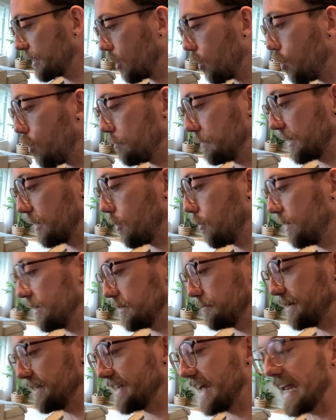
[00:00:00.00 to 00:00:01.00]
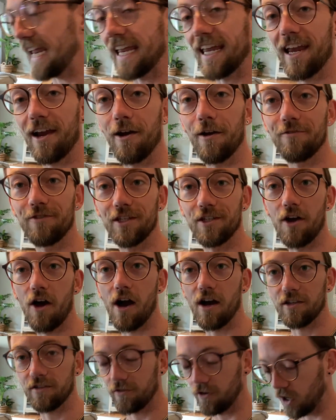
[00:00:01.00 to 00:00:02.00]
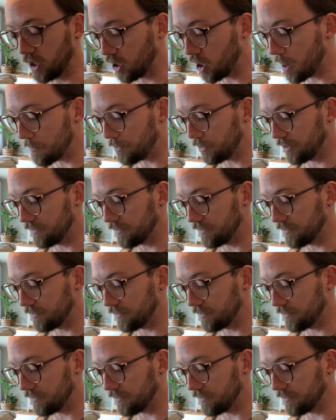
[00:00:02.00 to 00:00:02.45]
home and going to be taking care of the dogs for a couple